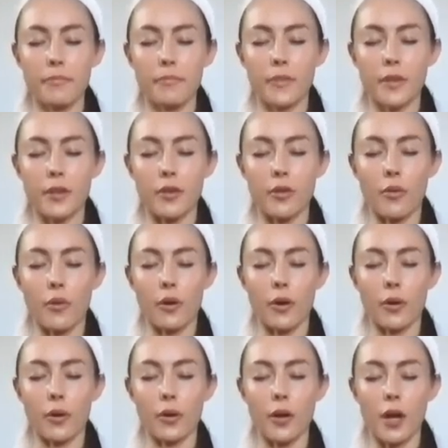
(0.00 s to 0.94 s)

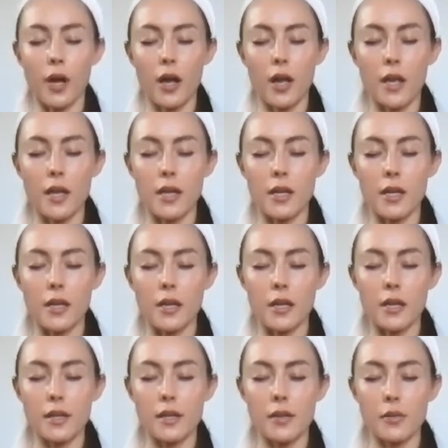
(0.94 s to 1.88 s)
your
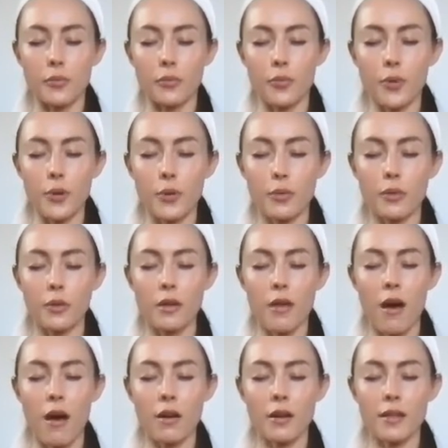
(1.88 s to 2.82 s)
root
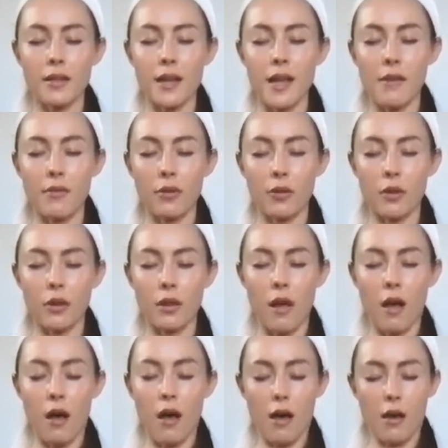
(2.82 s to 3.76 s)
lock, navel
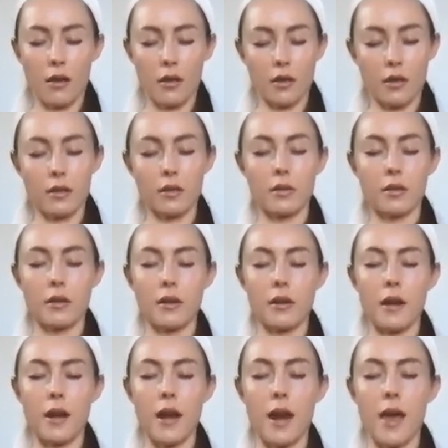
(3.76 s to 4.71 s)
lock,
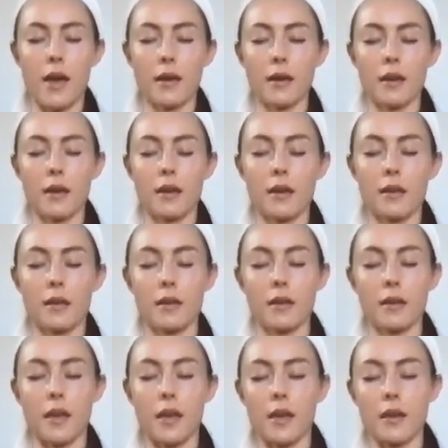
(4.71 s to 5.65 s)
neck,
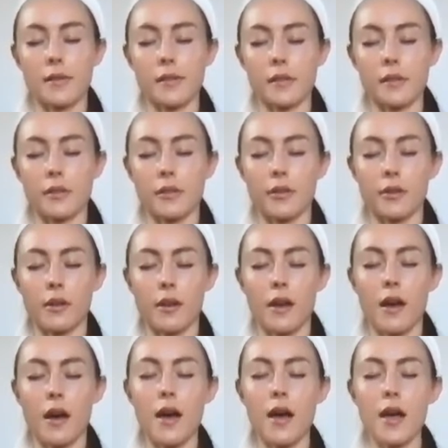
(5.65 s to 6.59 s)
gaze third
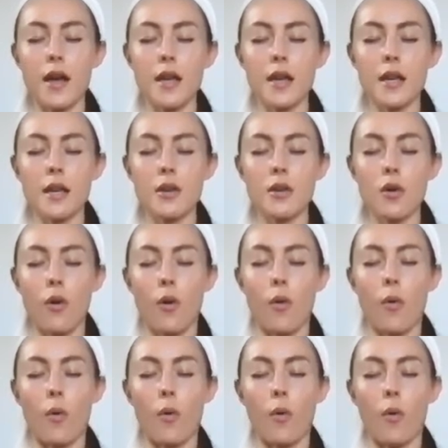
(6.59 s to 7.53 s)
eye,
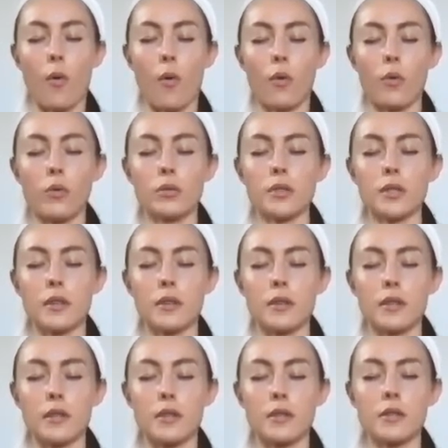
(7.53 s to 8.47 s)
hold at
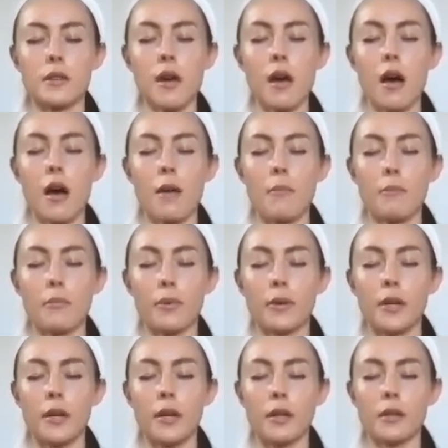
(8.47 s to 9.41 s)
the top,
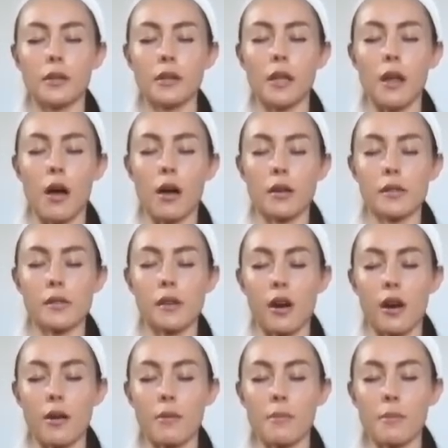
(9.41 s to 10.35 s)
locks
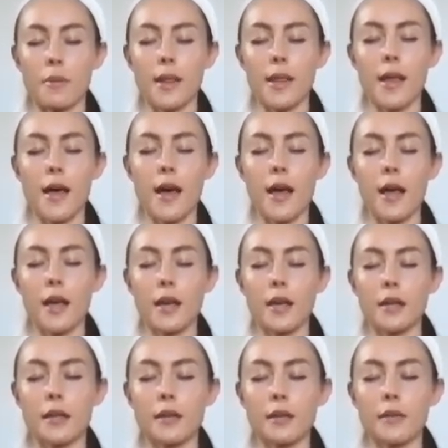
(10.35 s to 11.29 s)
are
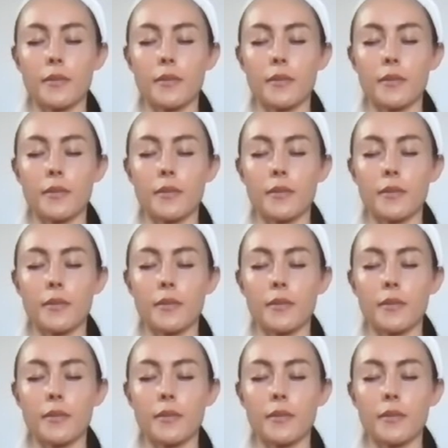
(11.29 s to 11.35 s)
applied,